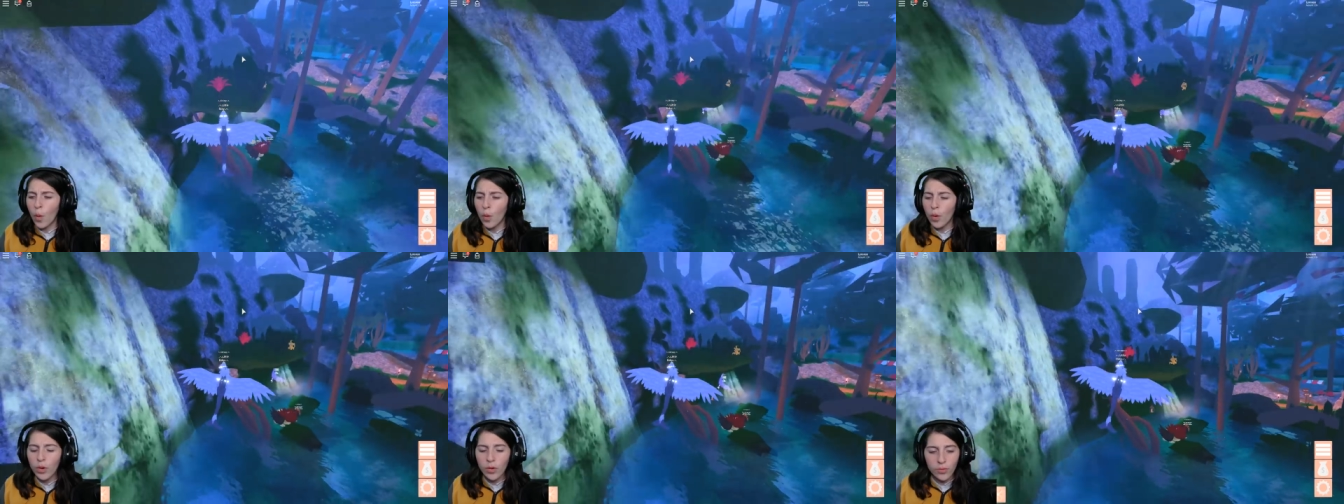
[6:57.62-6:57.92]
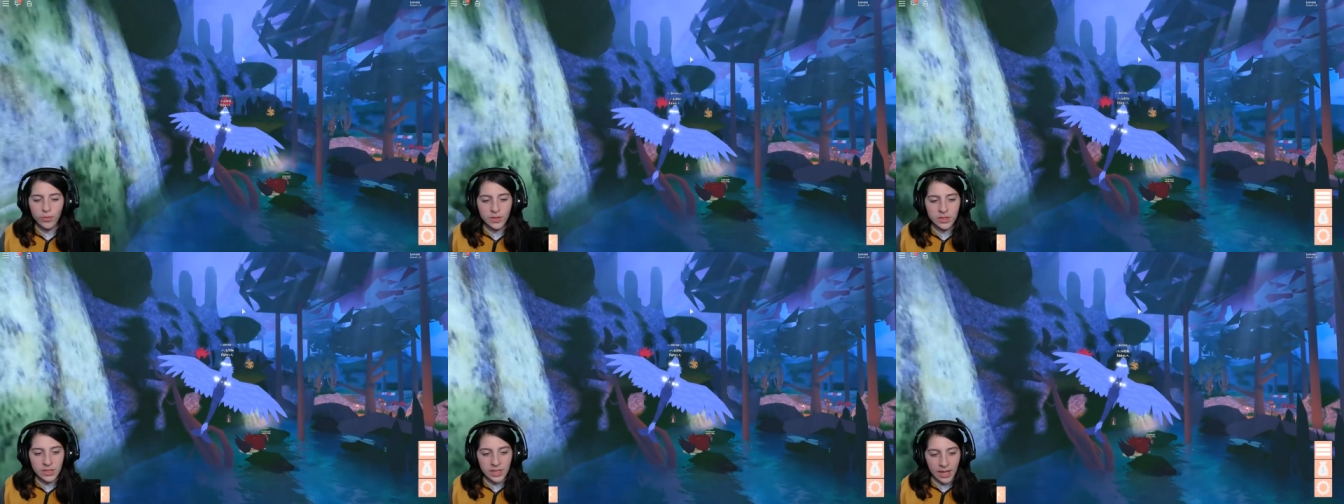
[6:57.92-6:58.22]
What
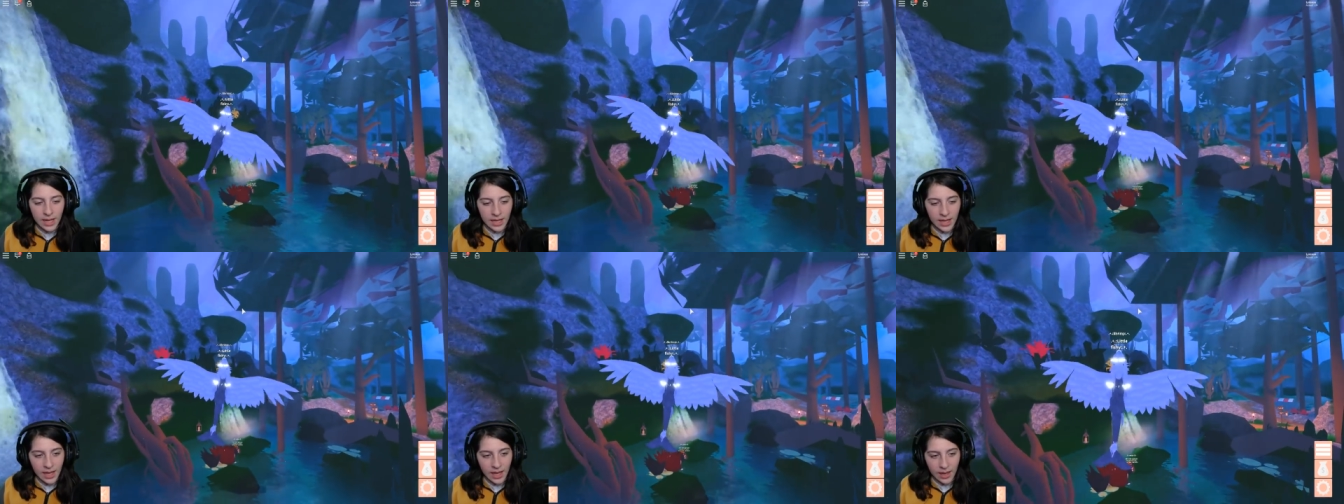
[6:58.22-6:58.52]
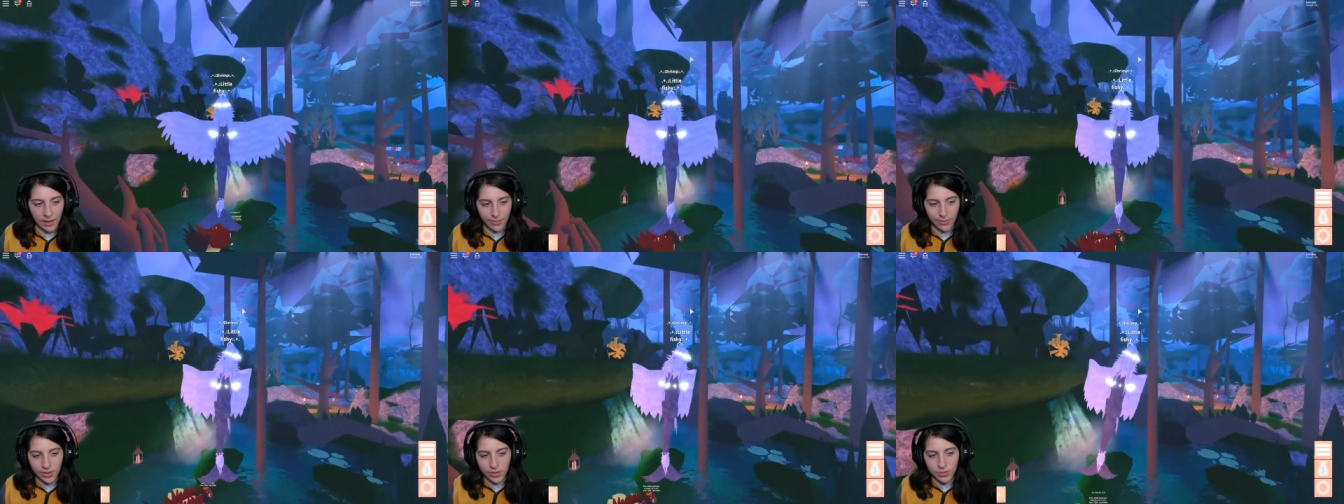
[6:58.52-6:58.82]
was that
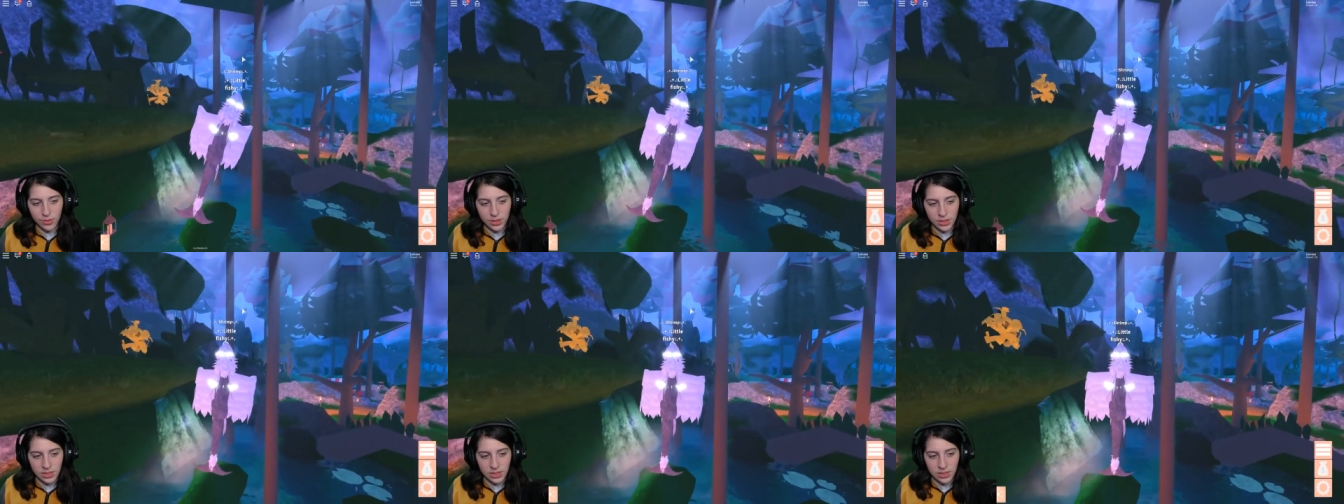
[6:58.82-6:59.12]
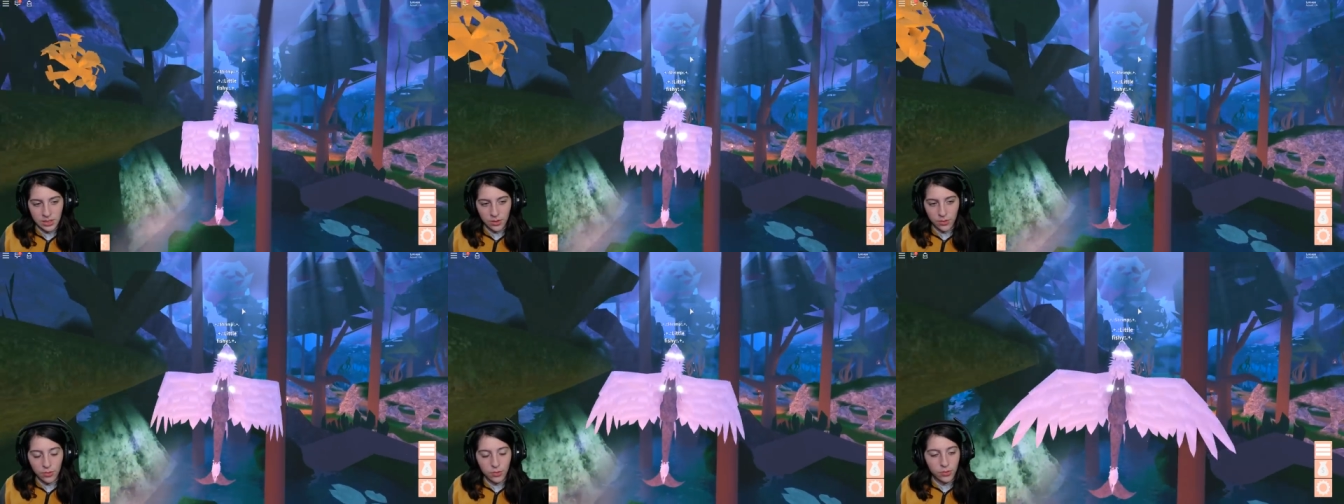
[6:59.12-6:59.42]
game? It was
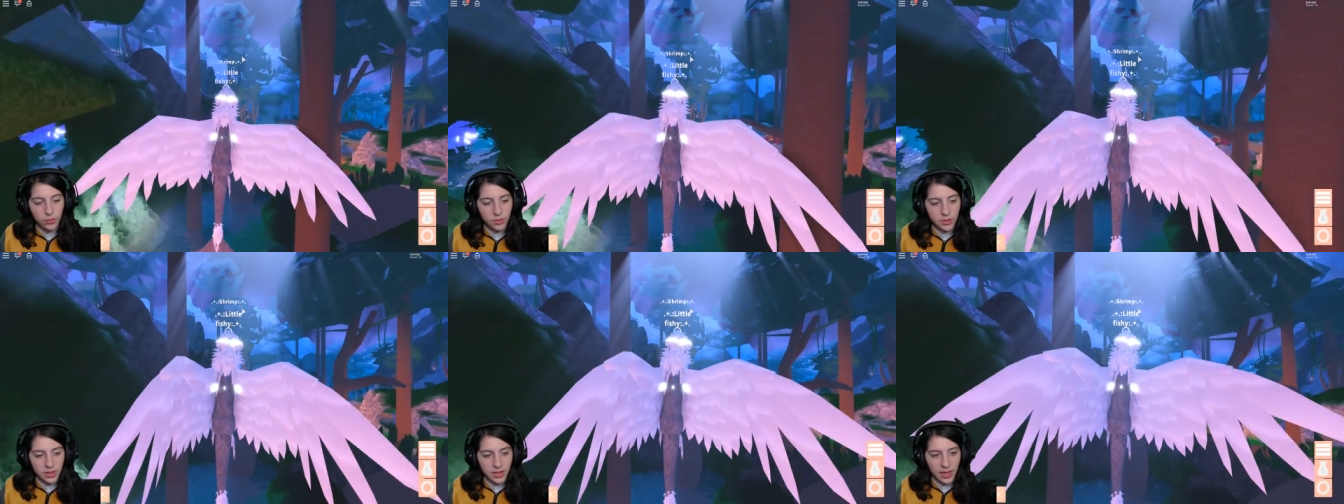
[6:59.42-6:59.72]
old